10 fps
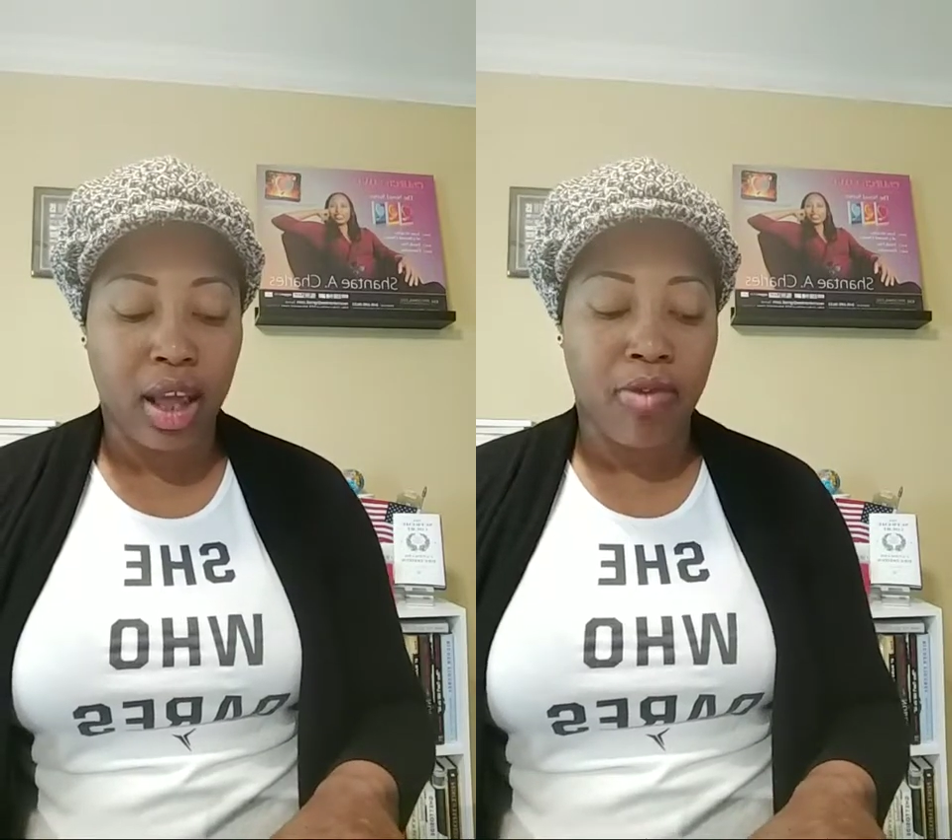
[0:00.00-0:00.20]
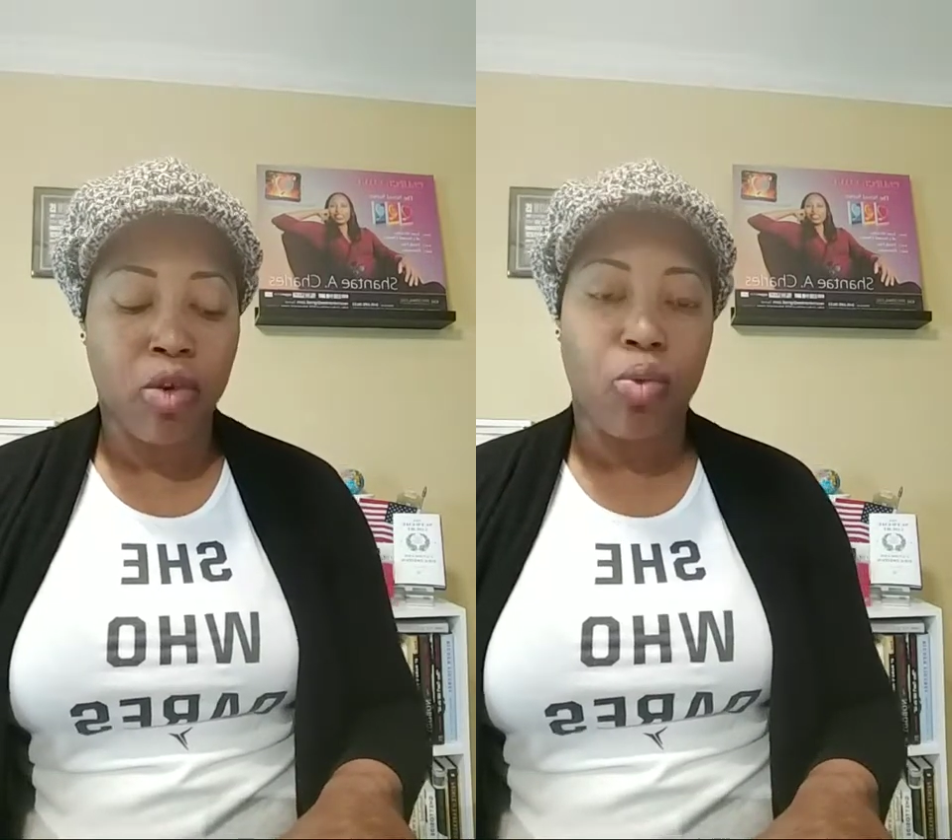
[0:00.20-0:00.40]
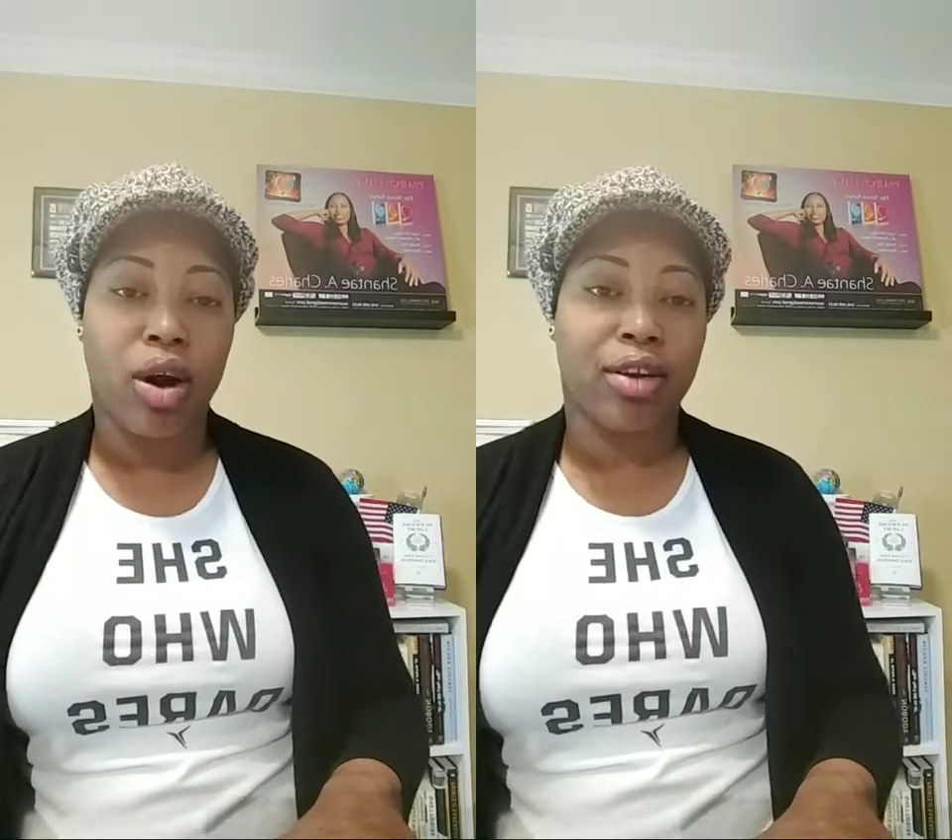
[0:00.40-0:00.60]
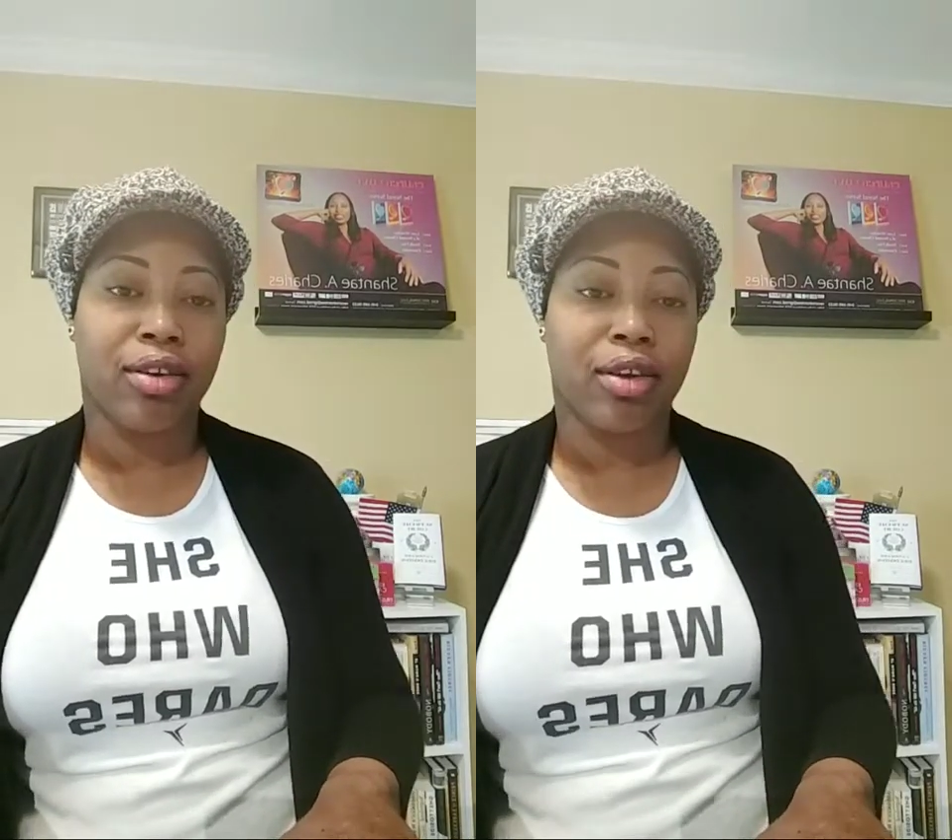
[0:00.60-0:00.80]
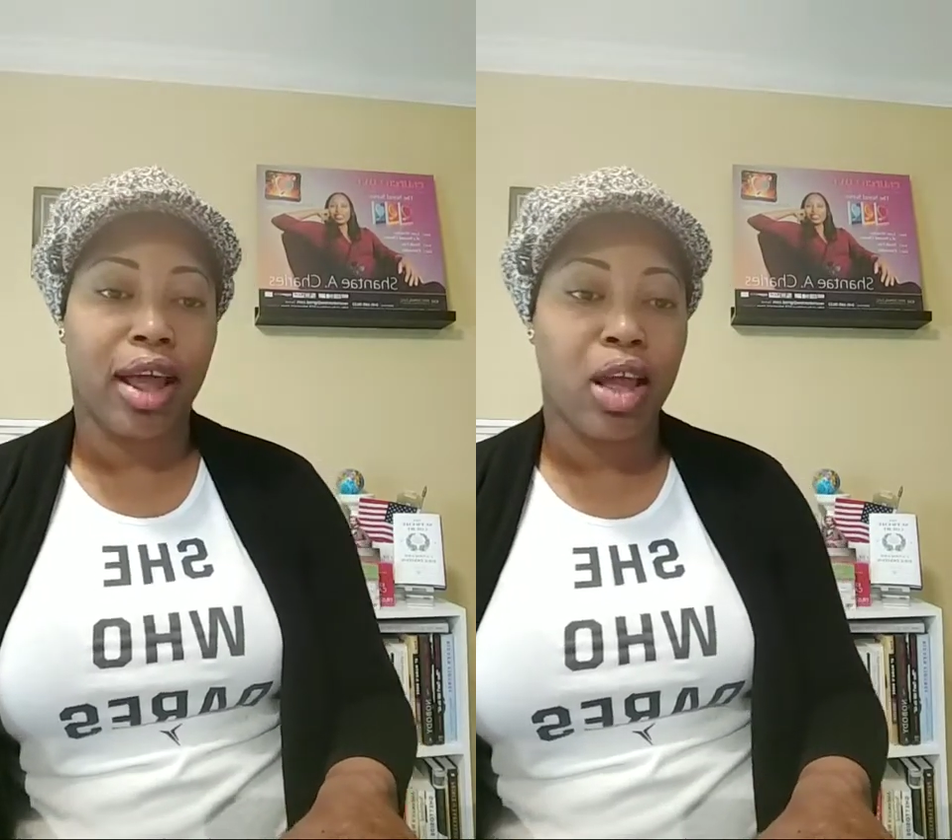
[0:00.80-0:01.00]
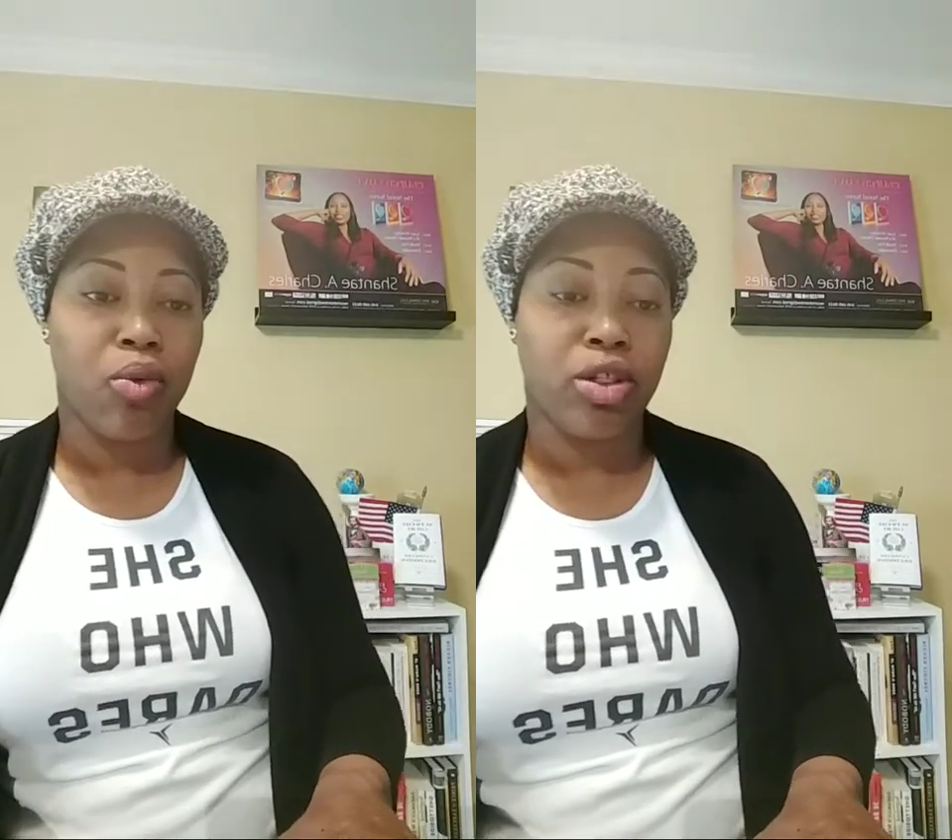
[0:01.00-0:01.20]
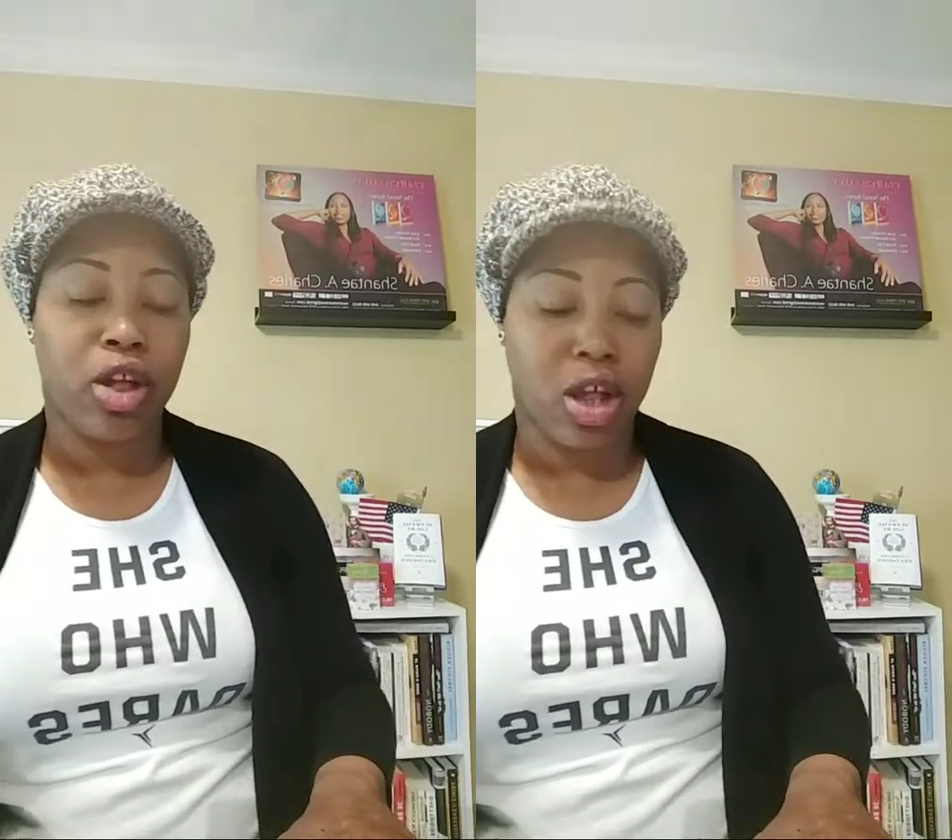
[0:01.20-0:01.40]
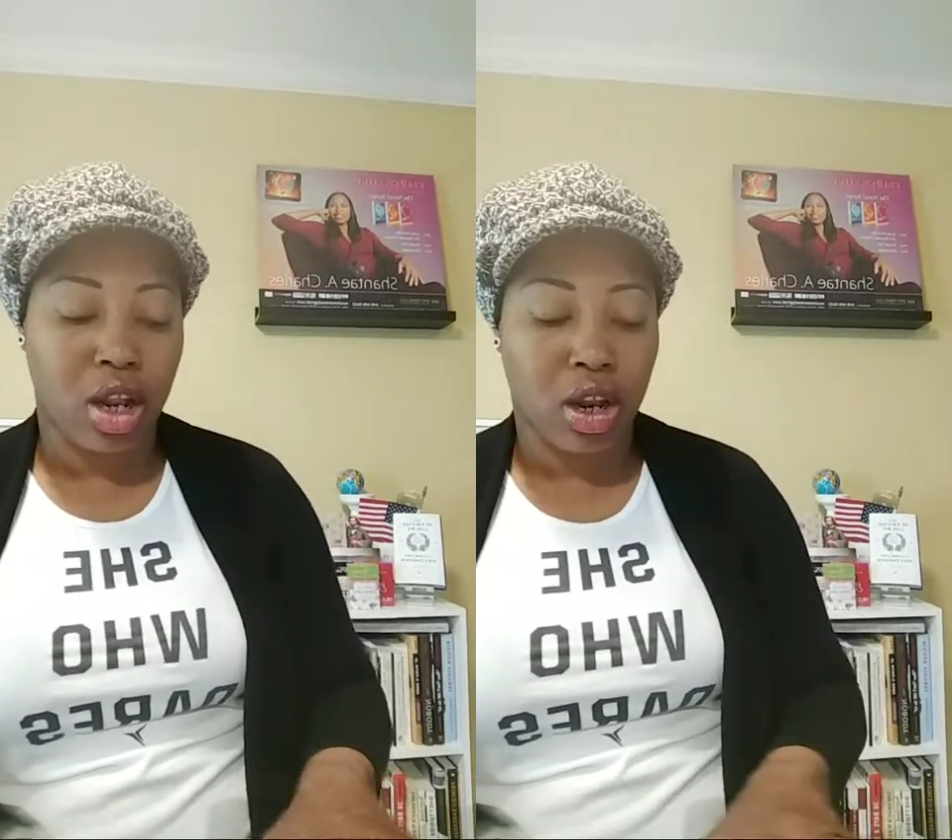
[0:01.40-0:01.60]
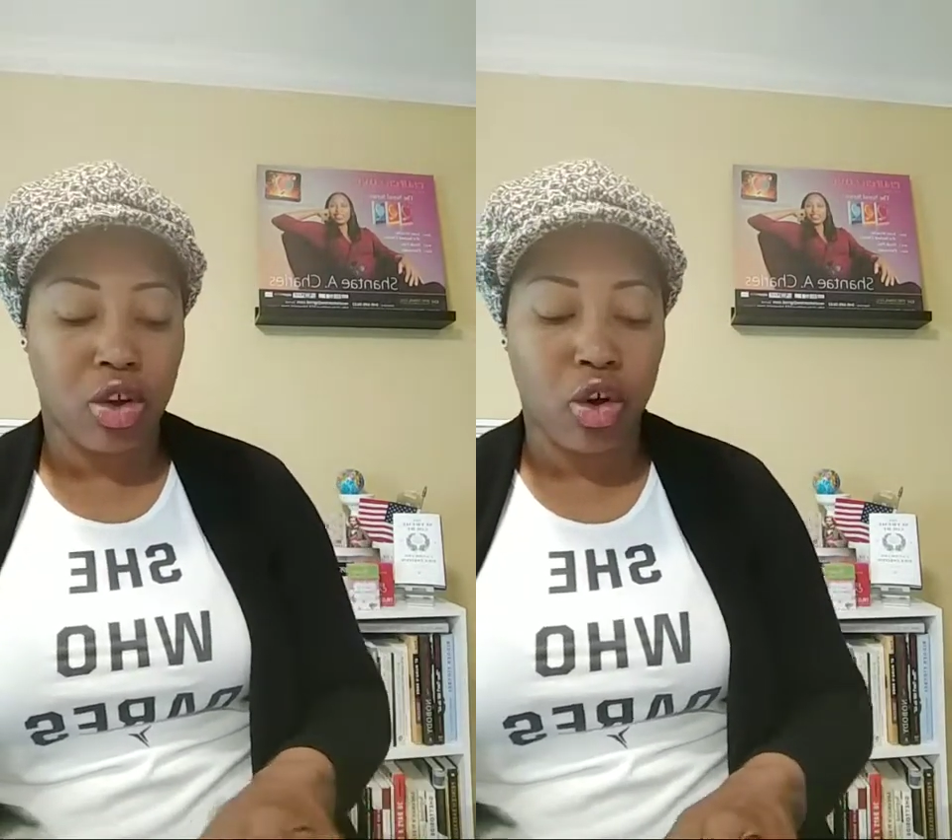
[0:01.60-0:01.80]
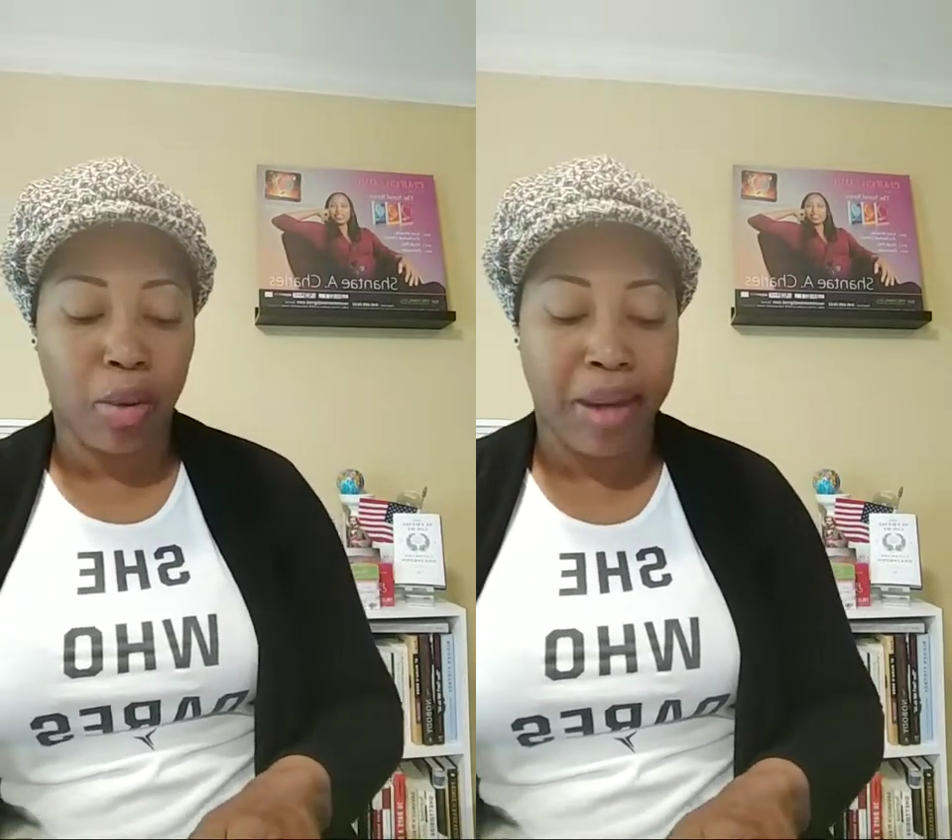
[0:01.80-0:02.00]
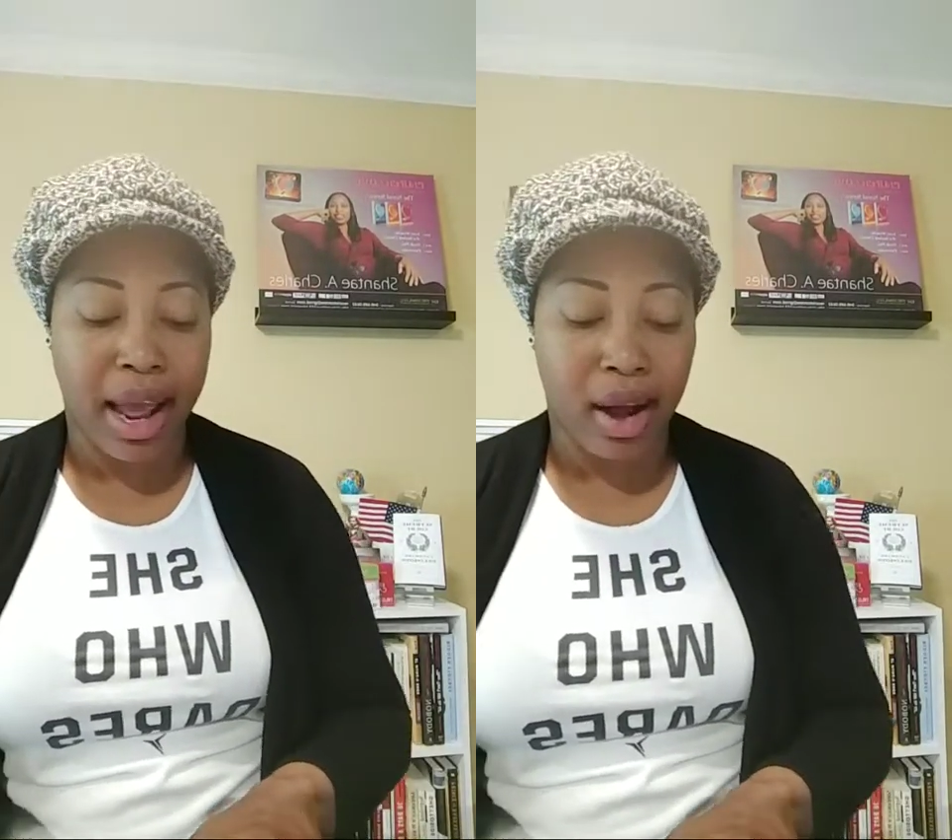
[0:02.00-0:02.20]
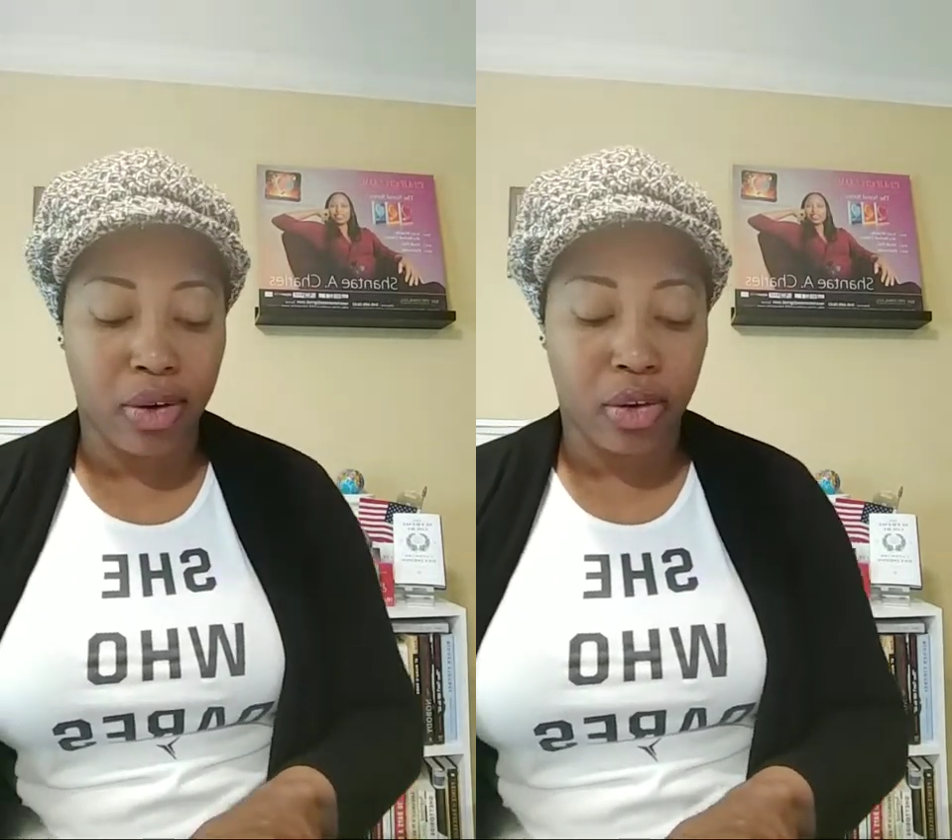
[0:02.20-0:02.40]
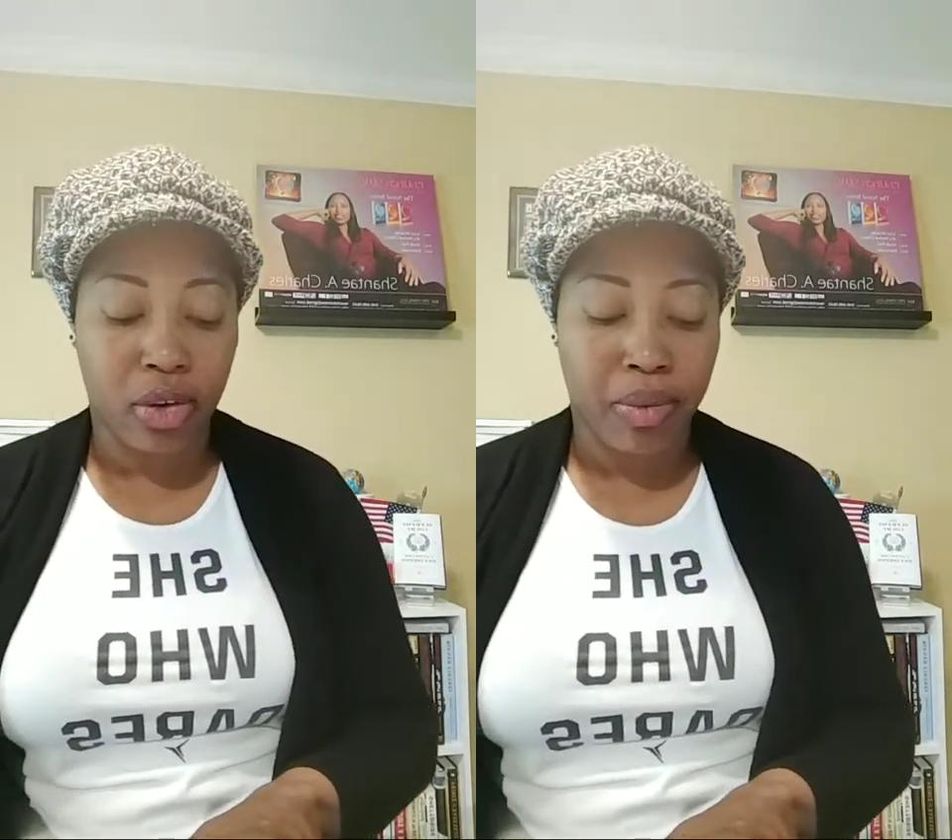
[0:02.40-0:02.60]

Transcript: if you want to stay within your bounds.